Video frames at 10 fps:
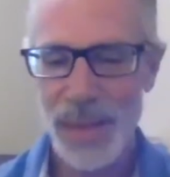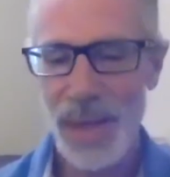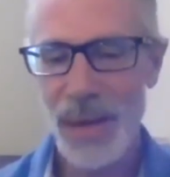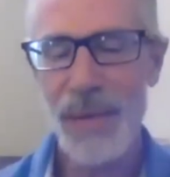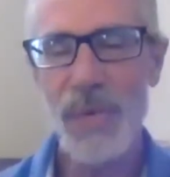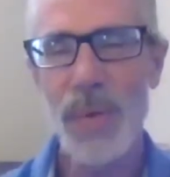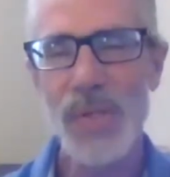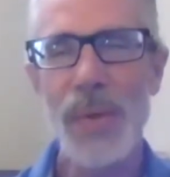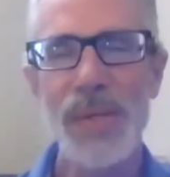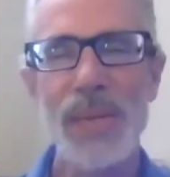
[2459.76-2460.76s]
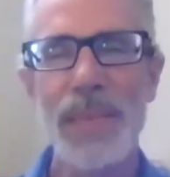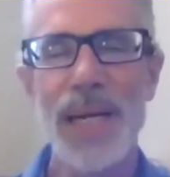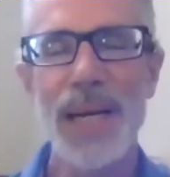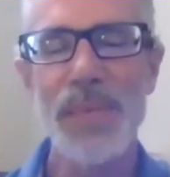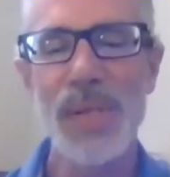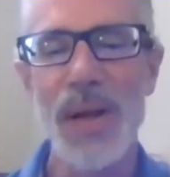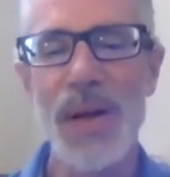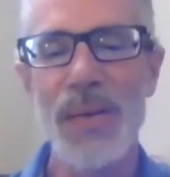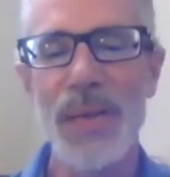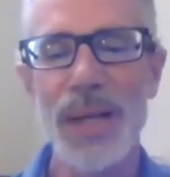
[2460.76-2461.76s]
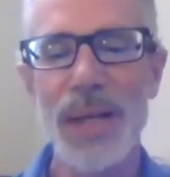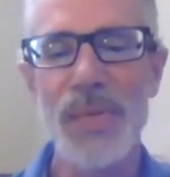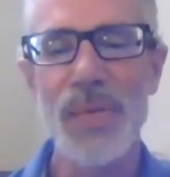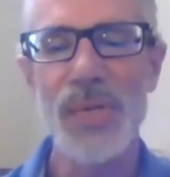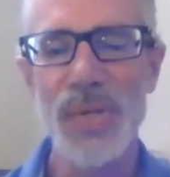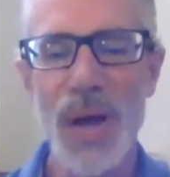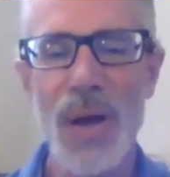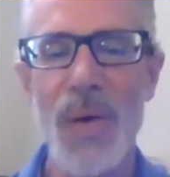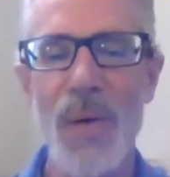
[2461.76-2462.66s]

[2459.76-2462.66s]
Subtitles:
every once in a while somebody comes along that you just know